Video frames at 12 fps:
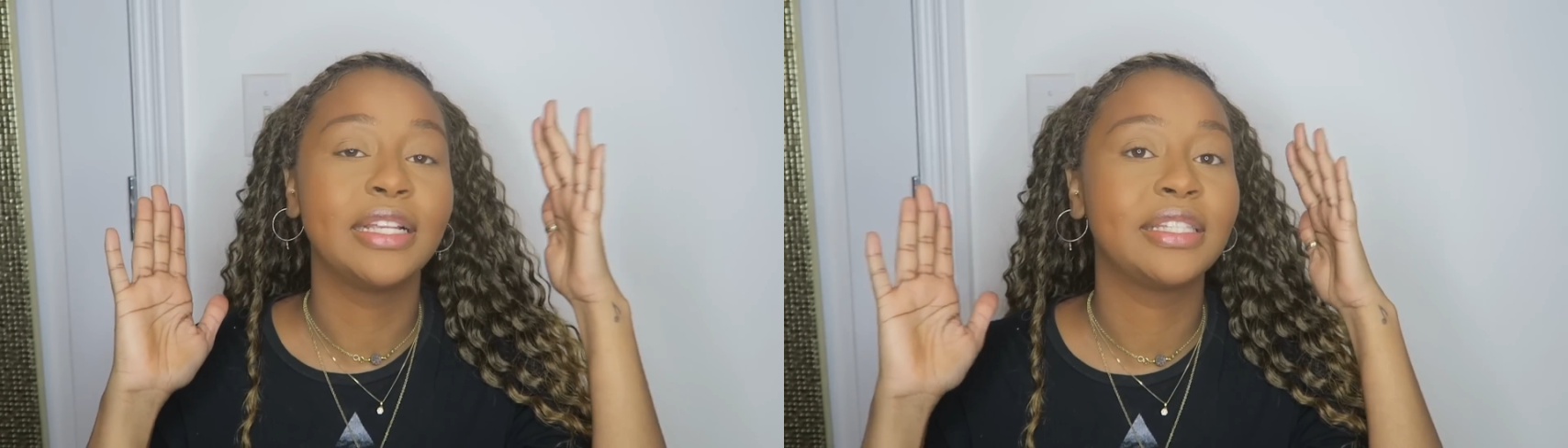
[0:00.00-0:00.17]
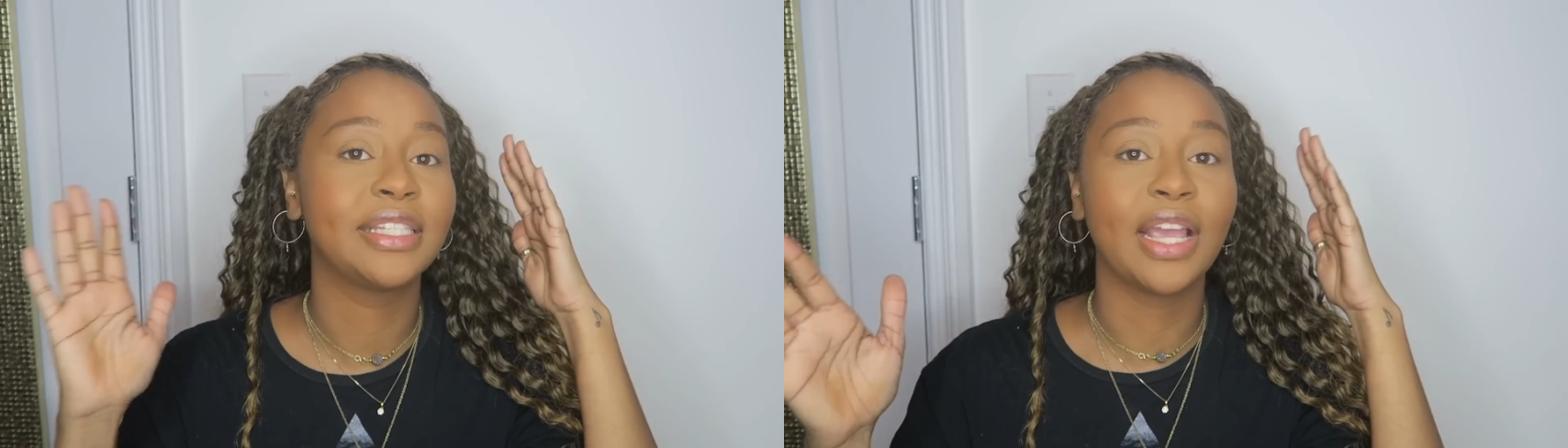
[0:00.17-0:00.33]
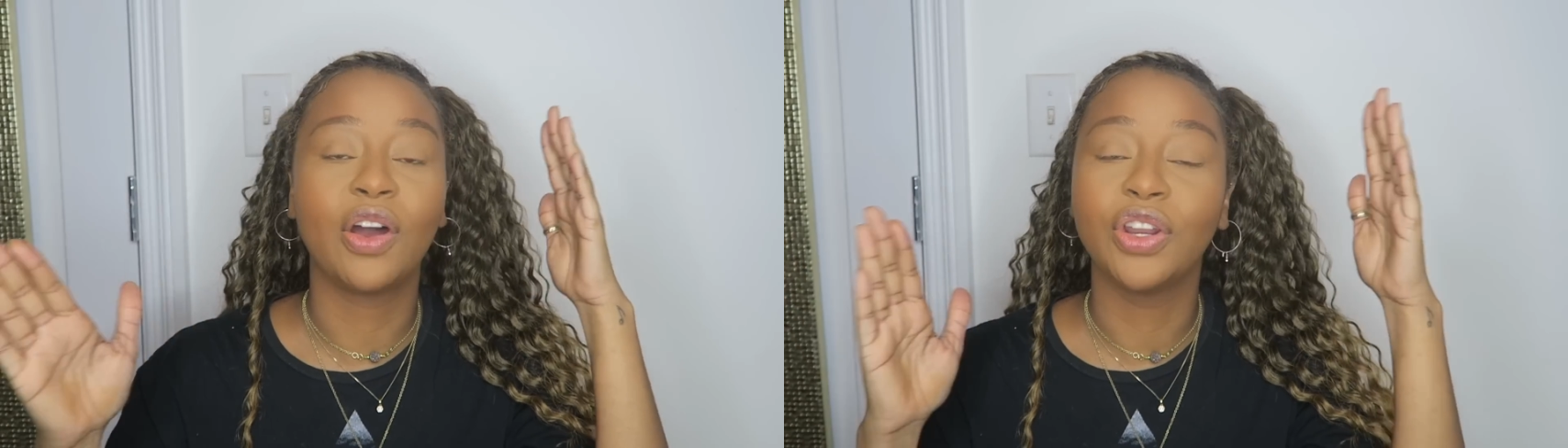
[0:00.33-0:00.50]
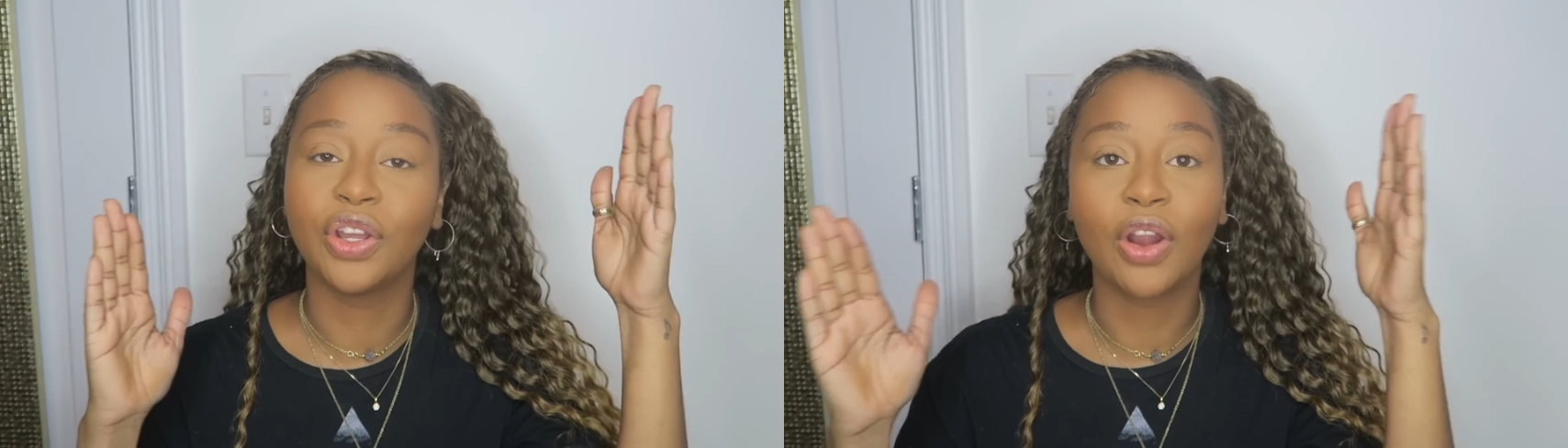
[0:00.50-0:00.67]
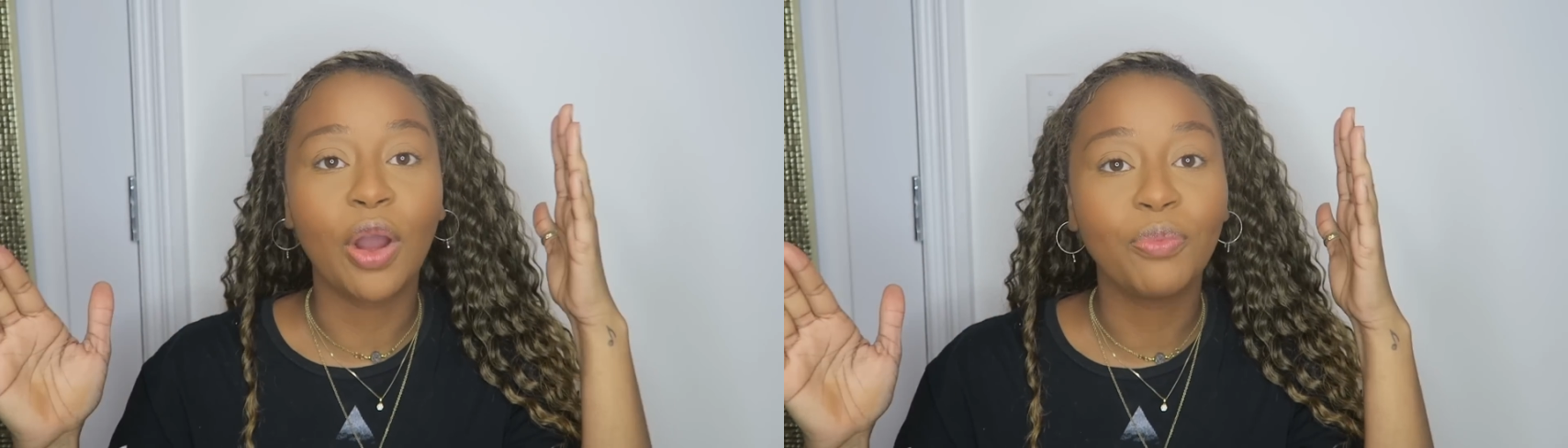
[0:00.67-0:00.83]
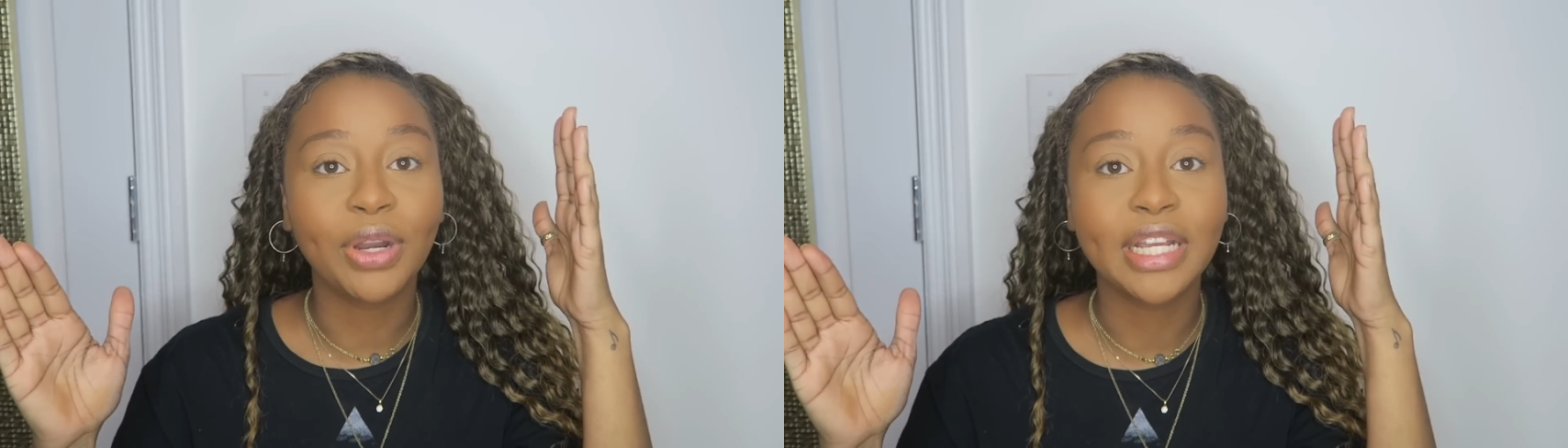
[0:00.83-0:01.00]
sit on the
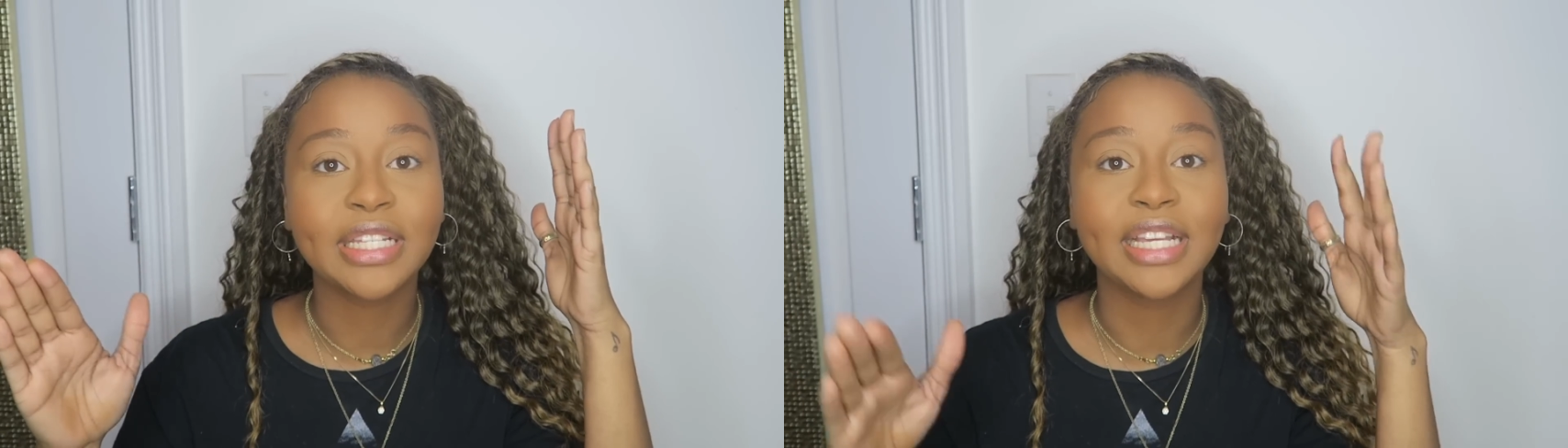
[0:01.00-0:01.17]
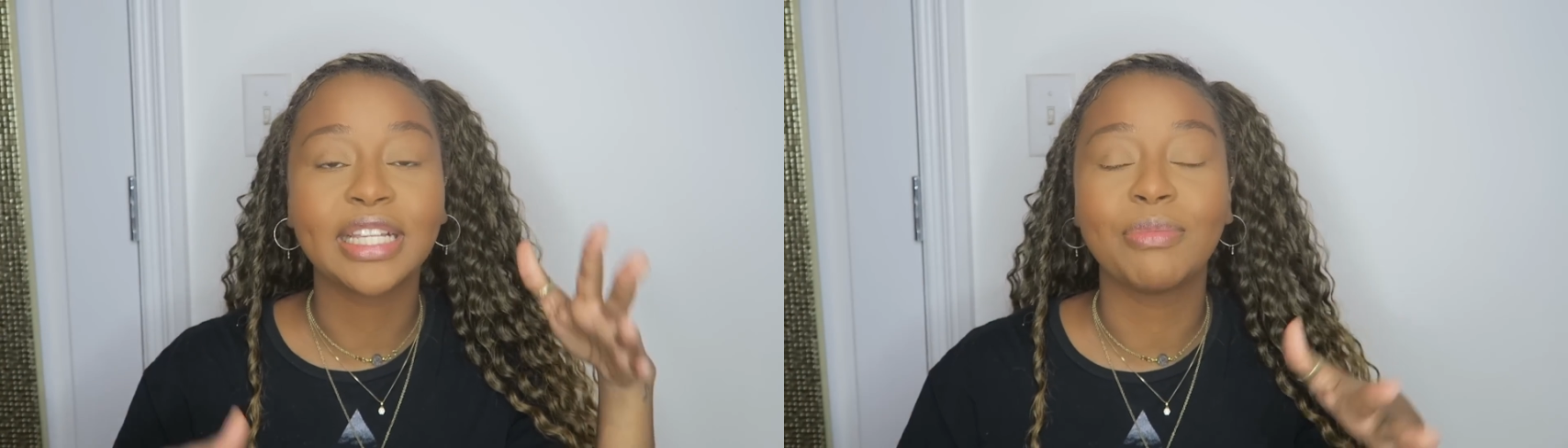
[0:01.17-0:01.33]
ground places.